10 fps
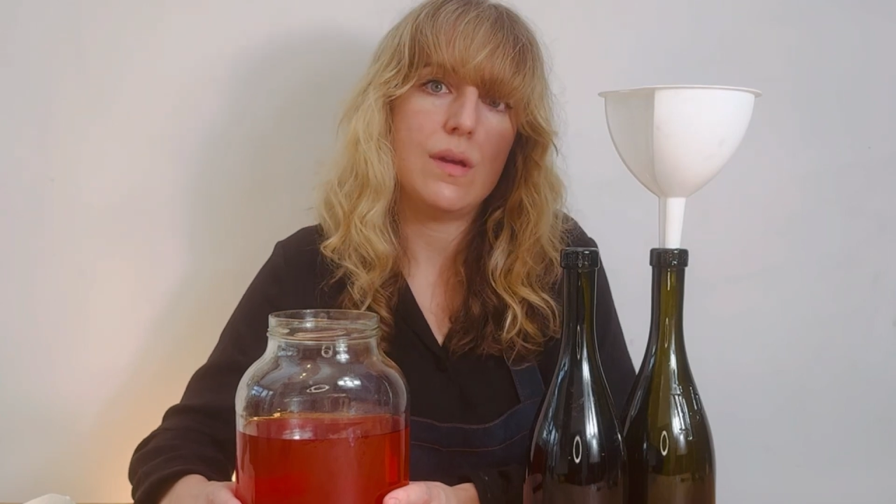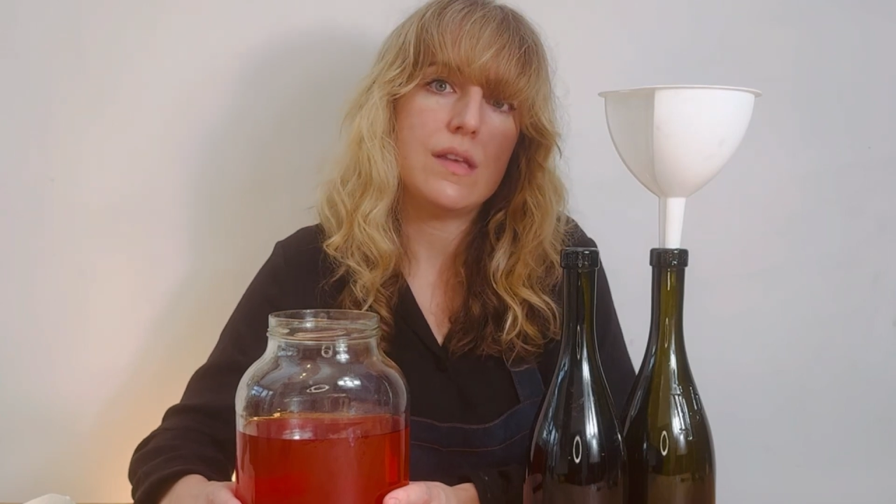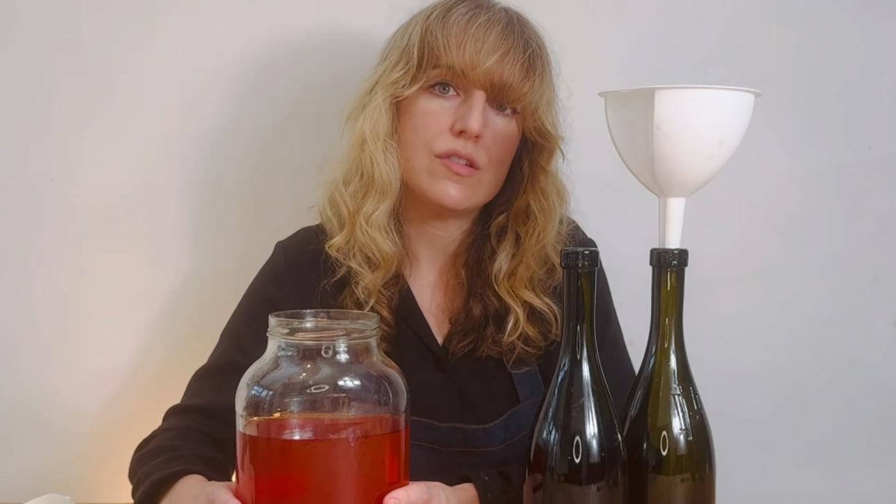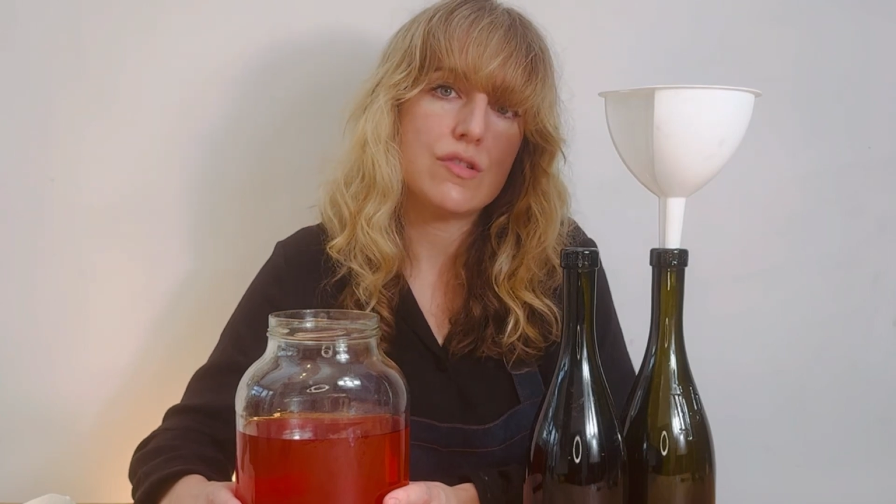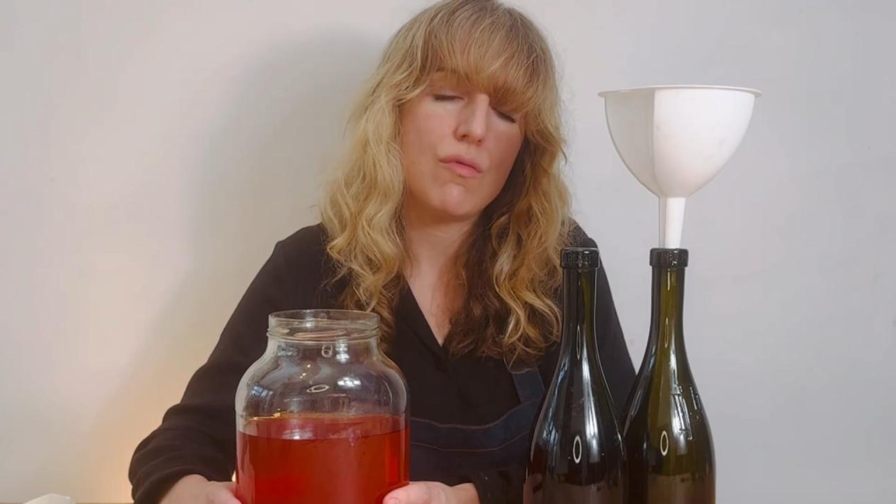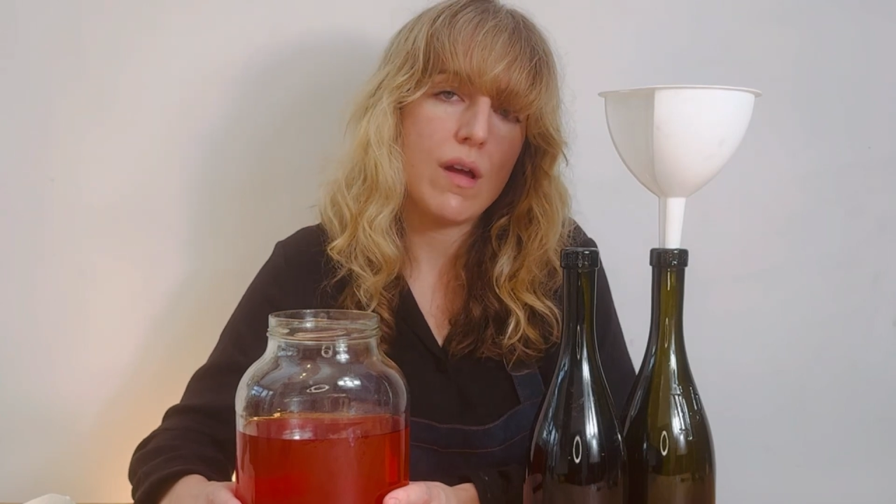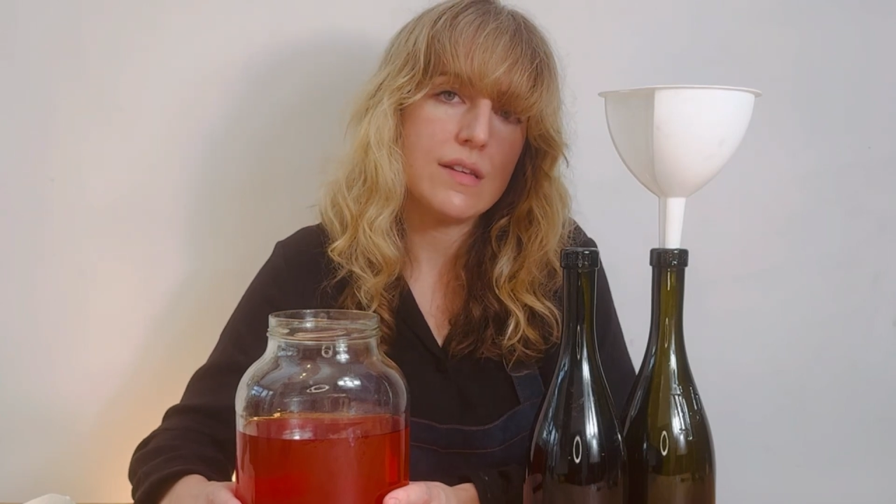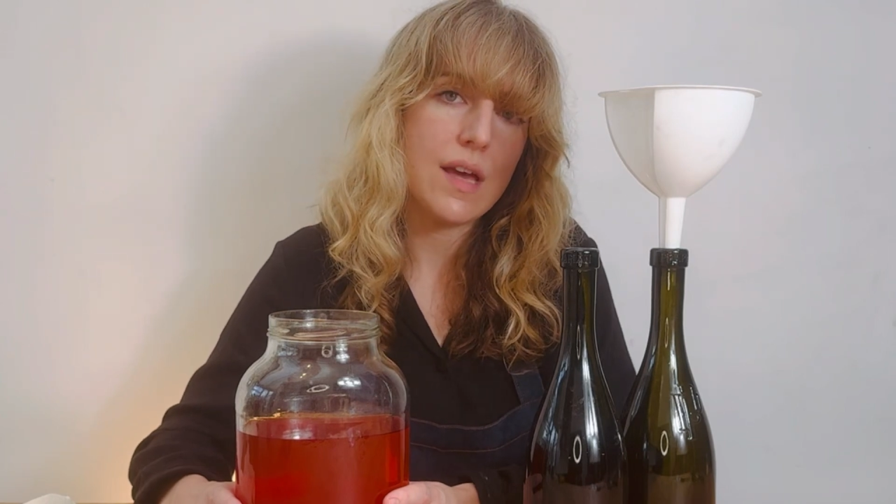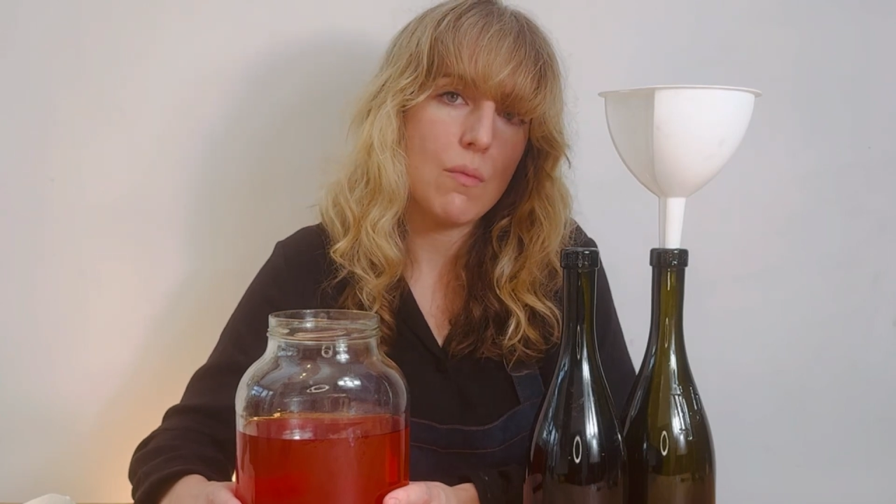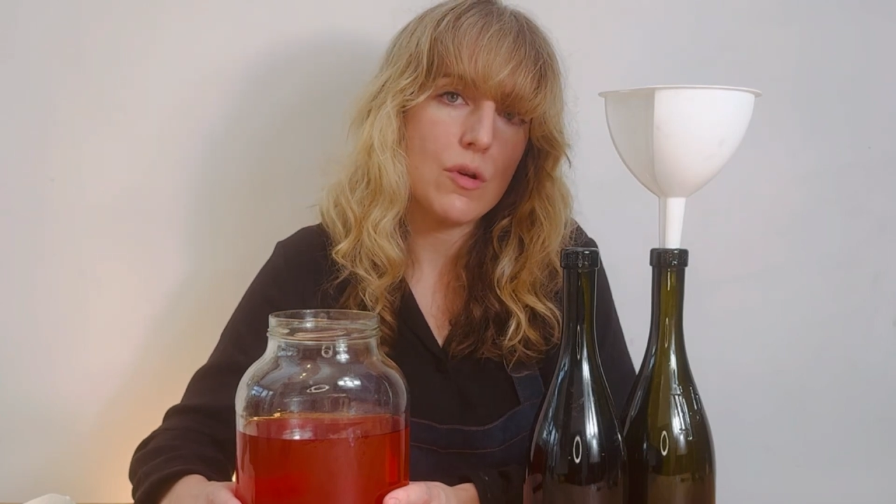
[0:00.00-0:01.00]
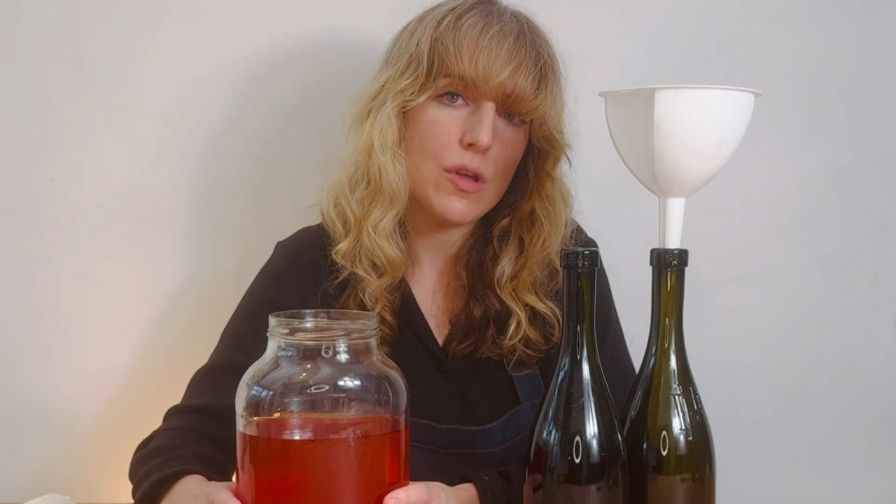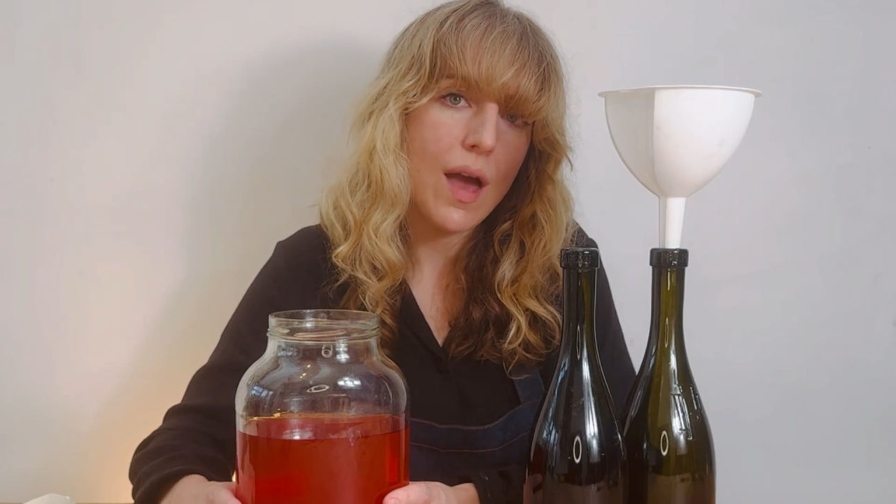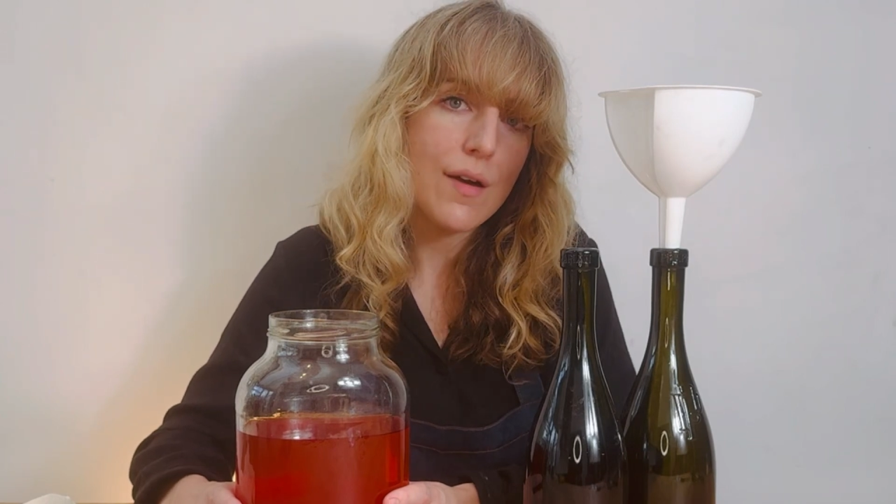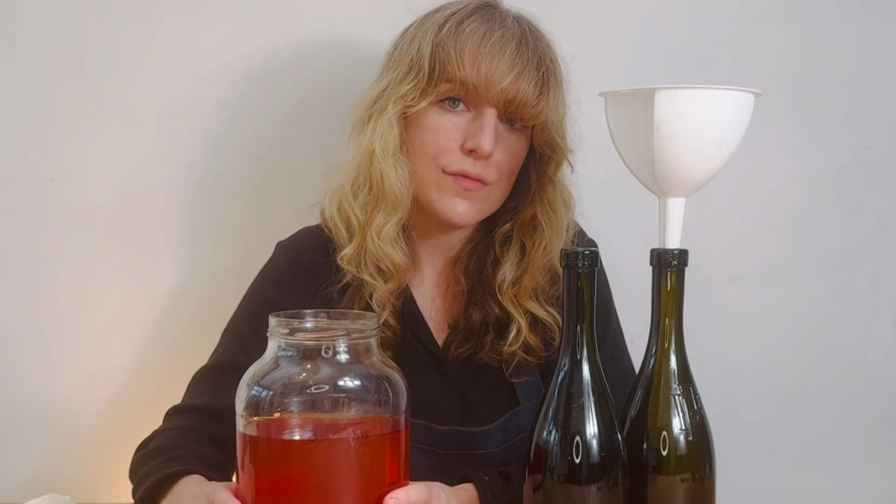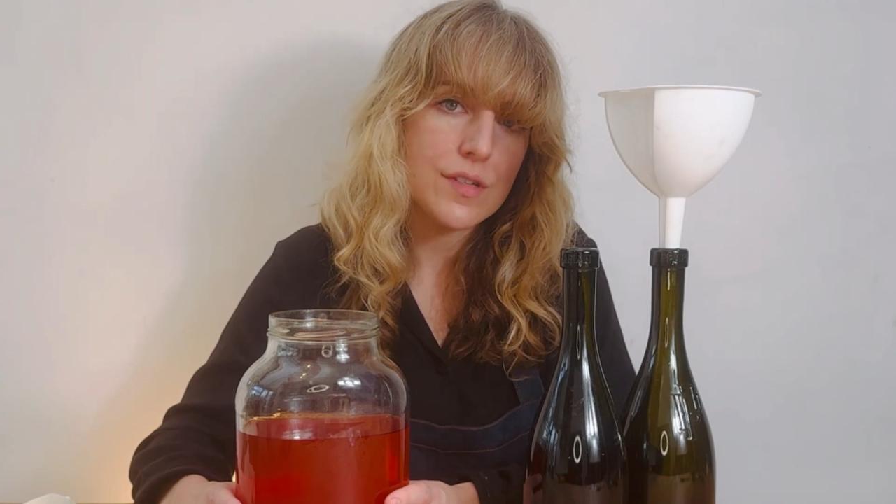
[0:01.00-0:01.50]
is just write down what you
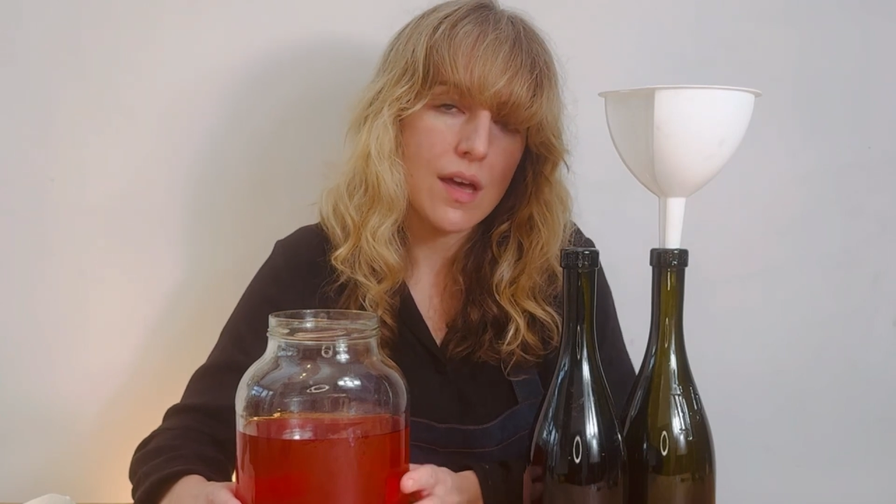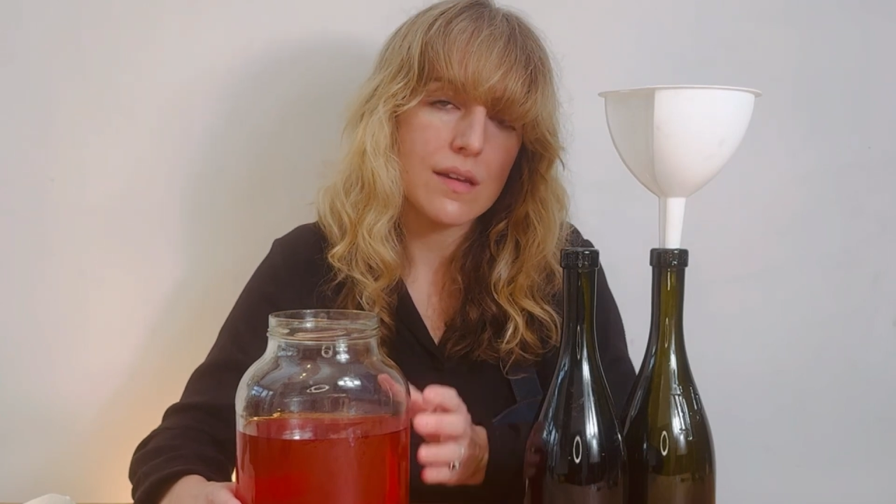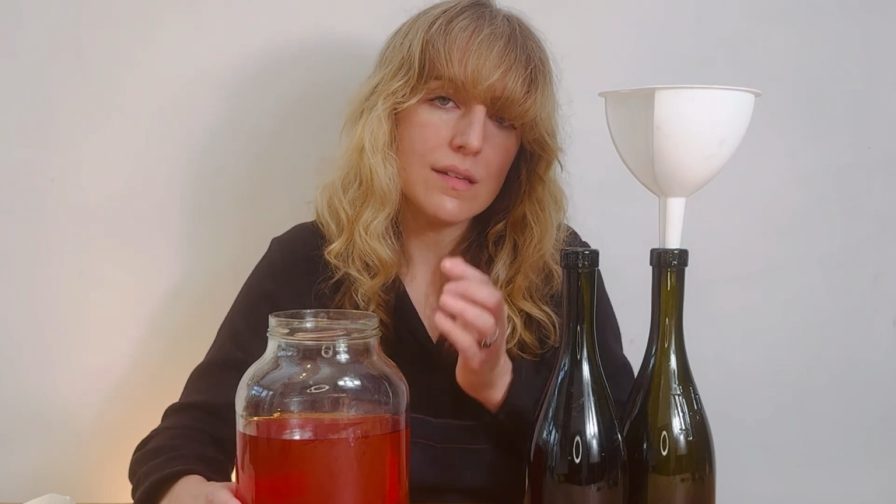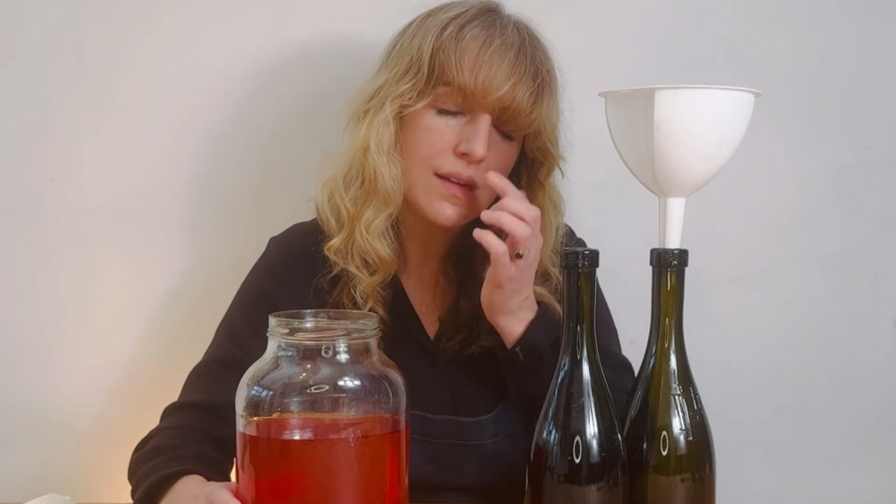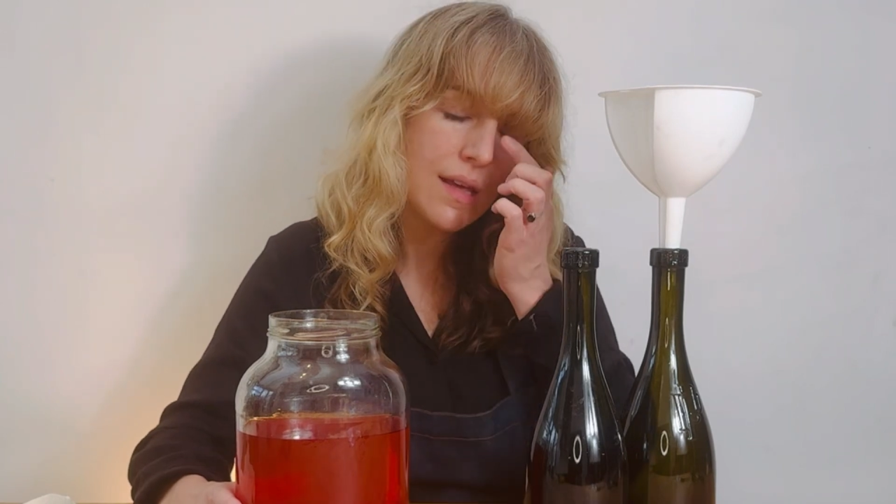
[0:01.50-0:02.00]
have done,